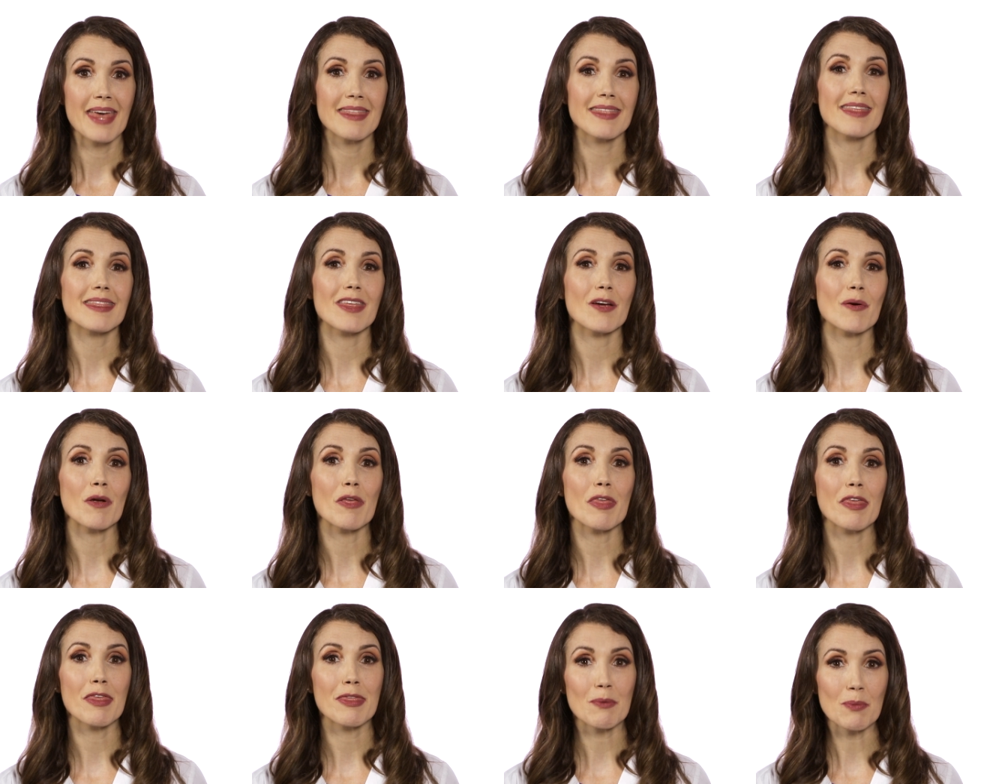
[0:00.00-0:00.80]
That there are
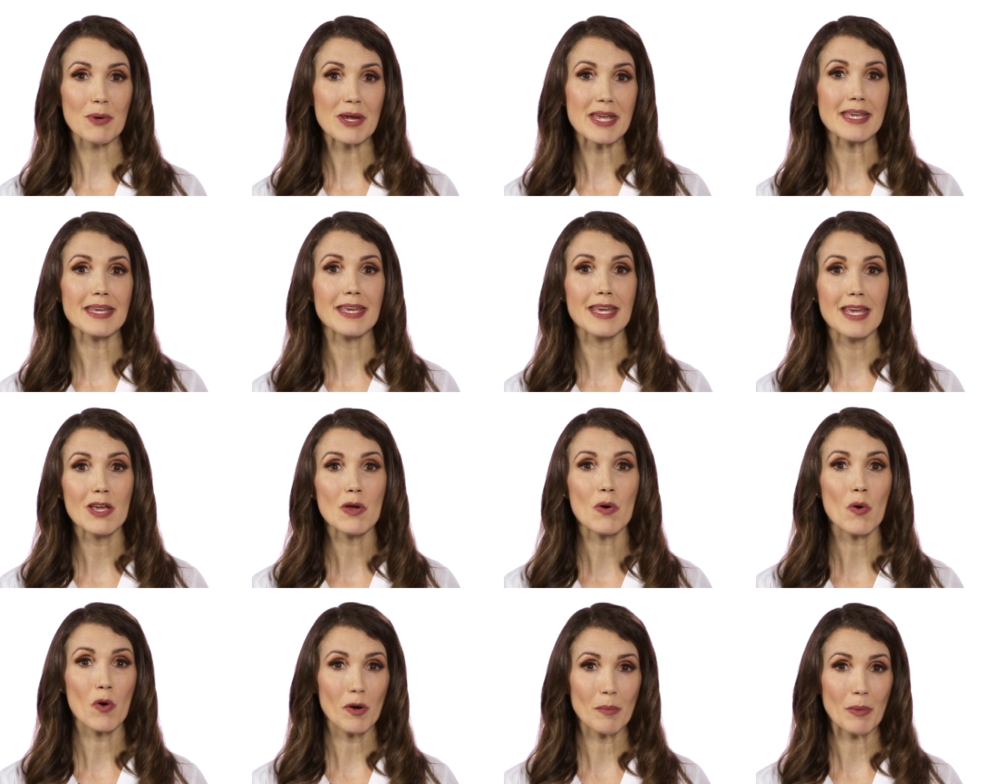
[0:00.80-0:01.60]
3 key
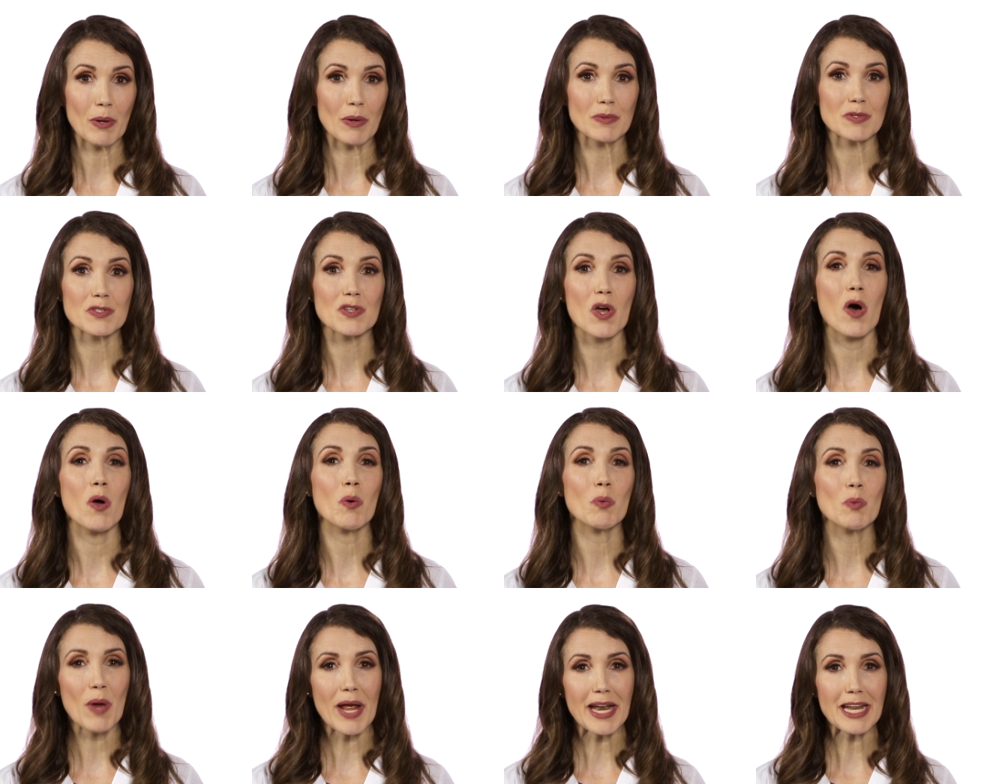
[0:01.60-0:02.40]
hormones
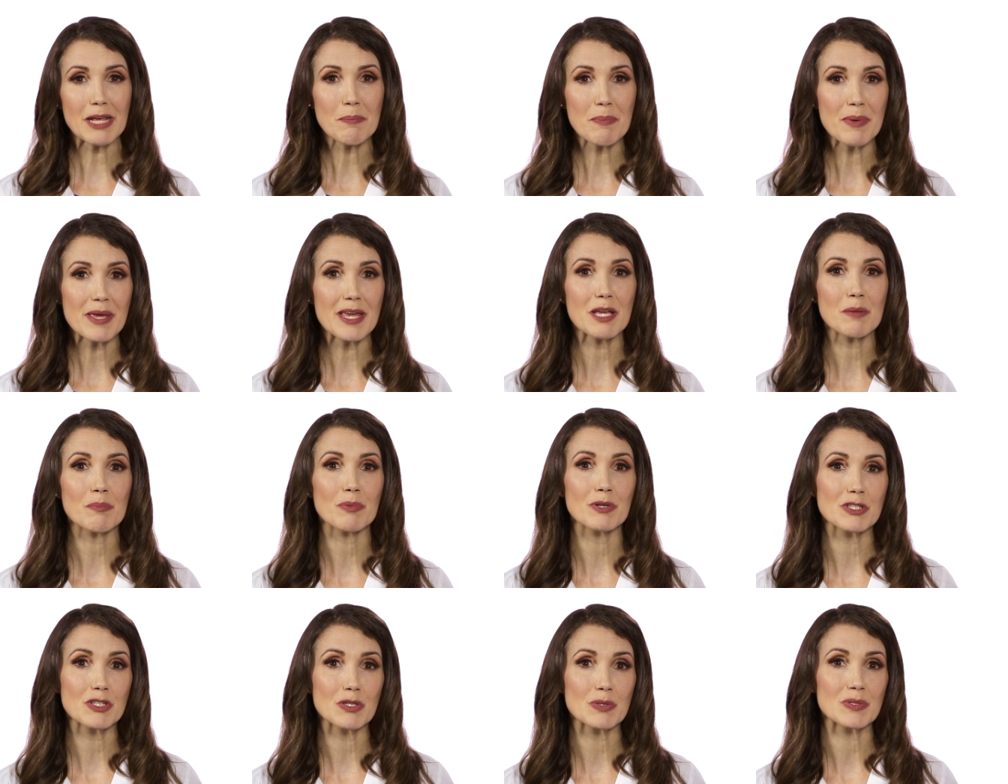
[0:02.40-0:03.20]
already being
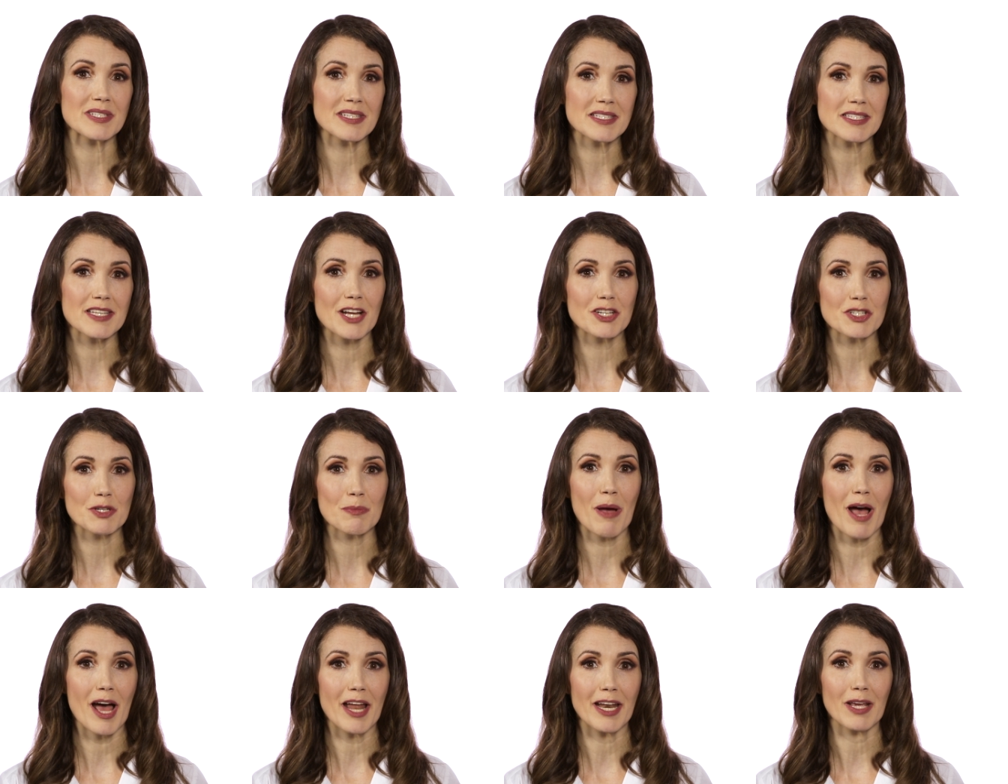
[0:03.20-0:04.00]
produced inside your
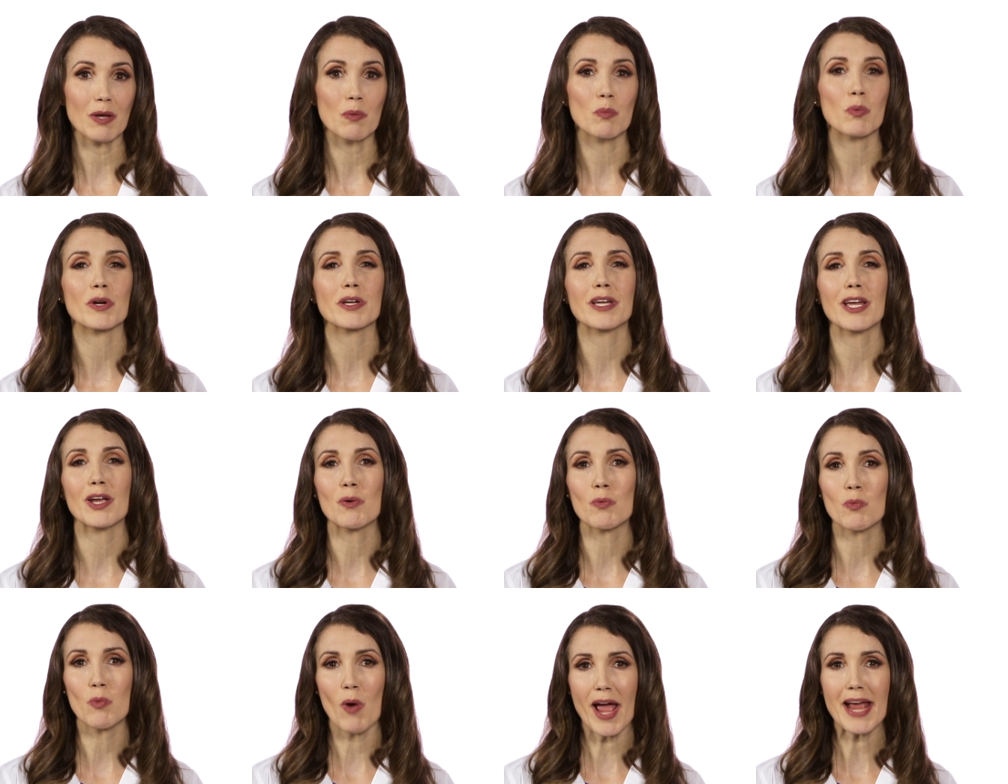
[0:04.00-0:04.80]
body,
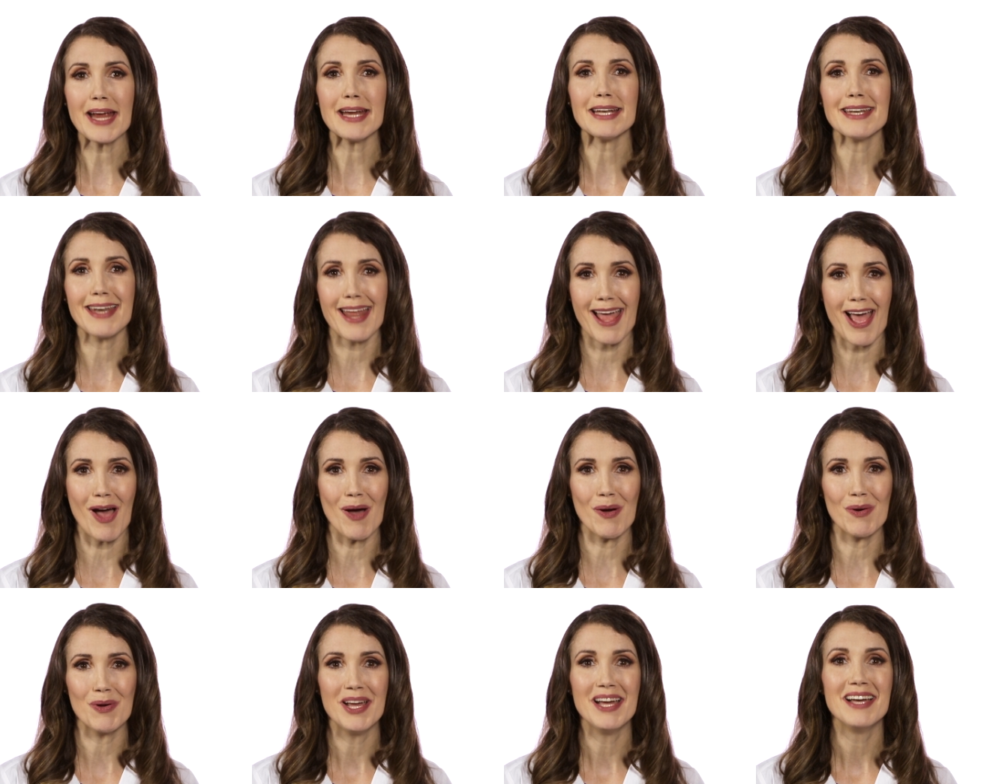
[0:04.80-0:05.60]
working right
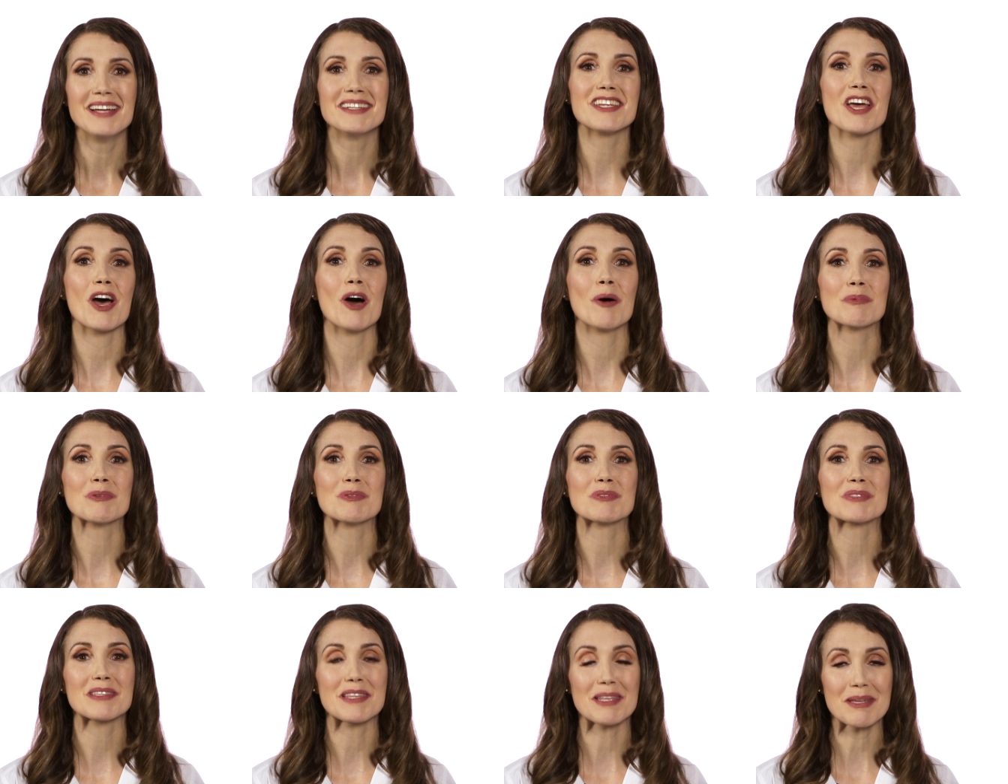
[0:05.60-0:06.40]
now to help
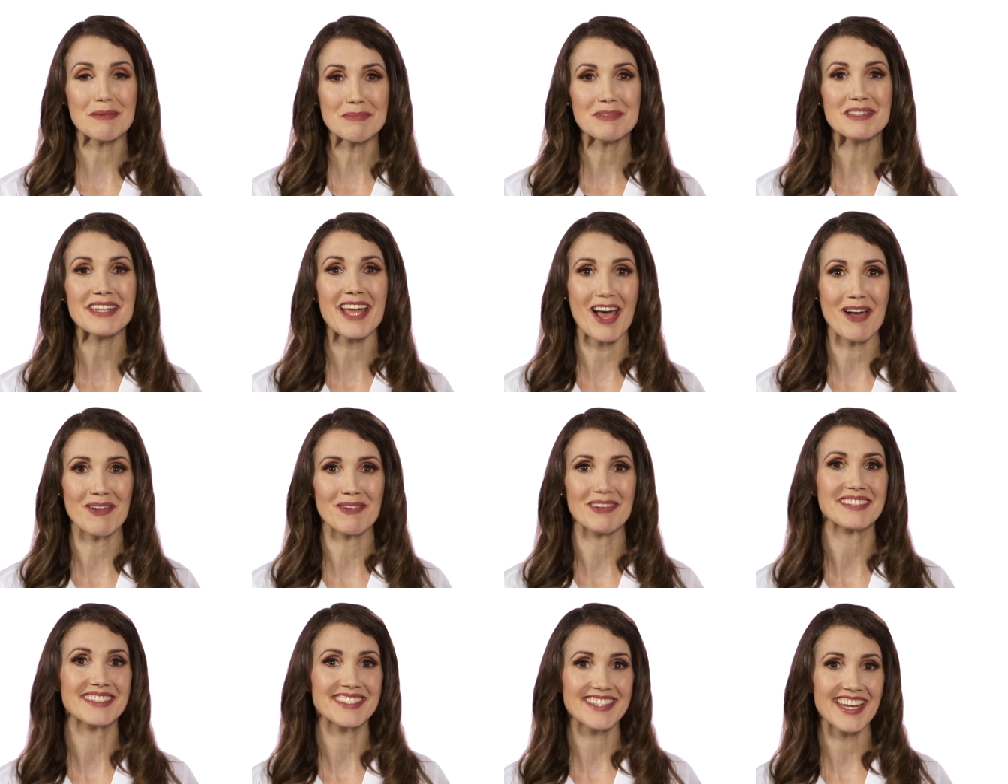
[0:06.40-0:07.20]
you slim
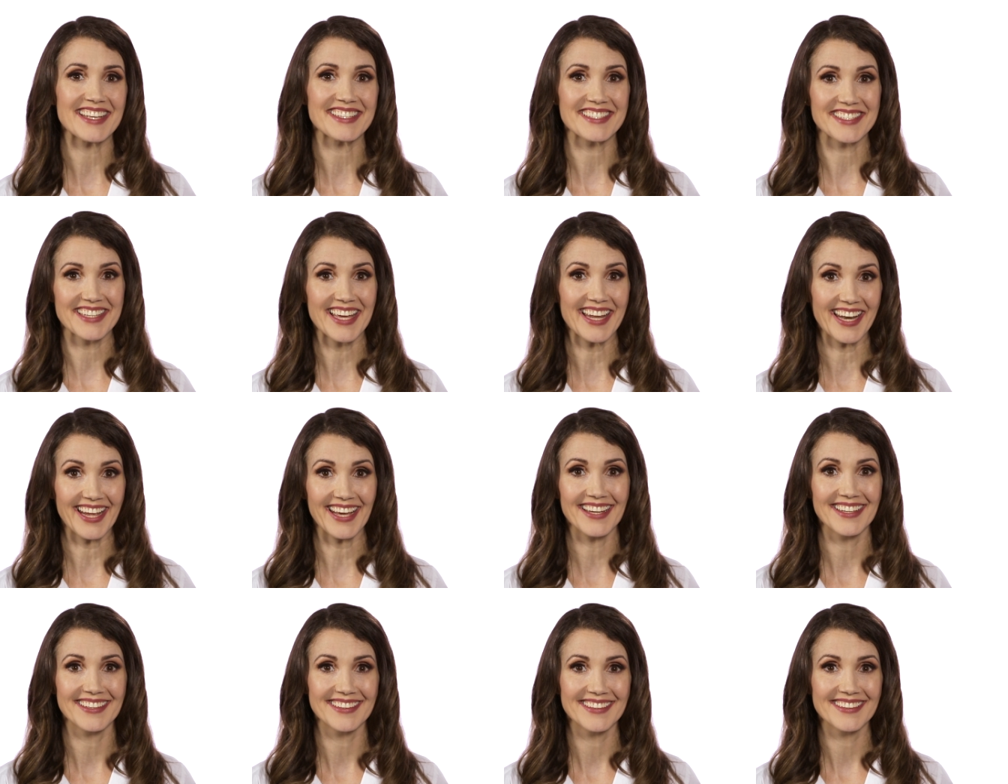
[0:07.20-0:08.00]
down and stay
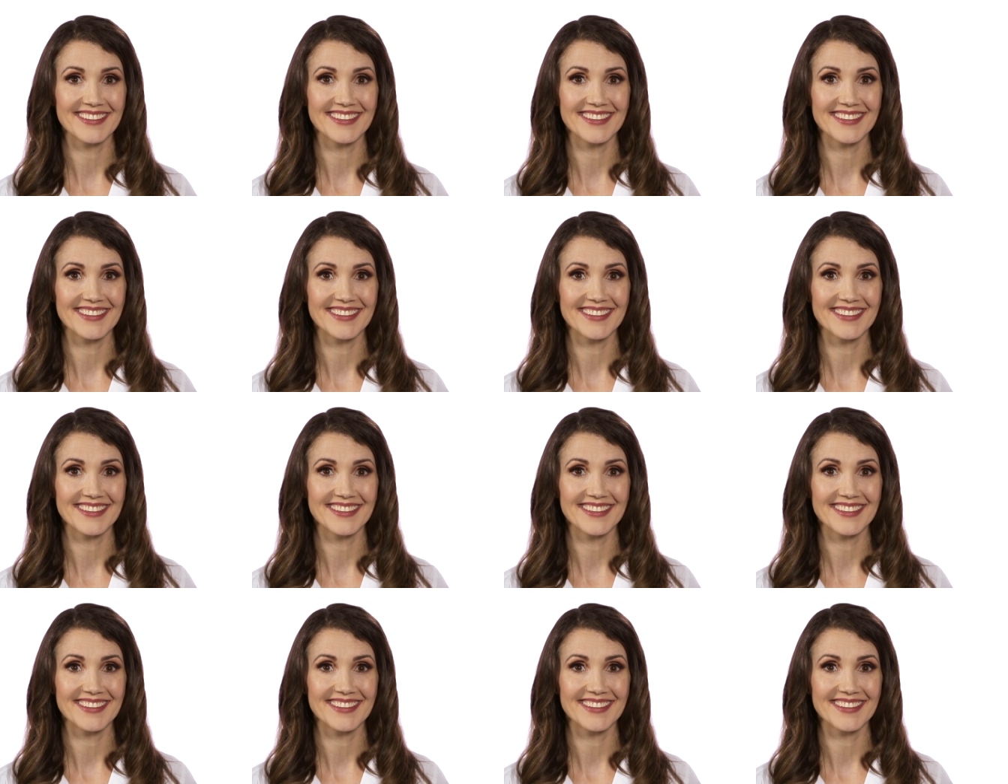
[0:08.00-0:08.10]
skinny.